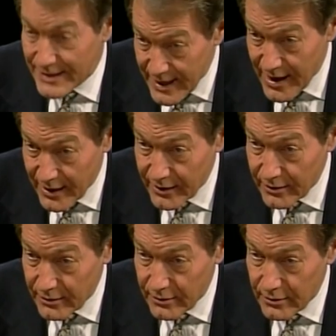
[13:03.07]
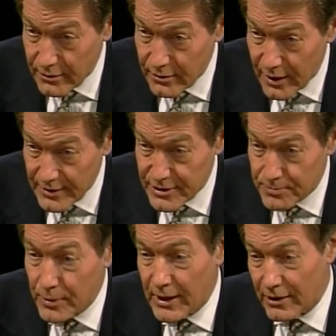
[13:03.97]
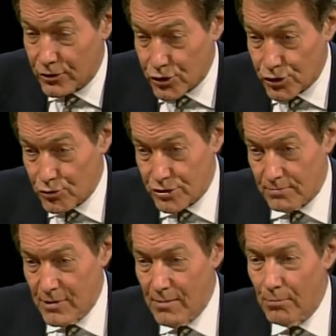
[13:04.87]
today, as it's beginning to show some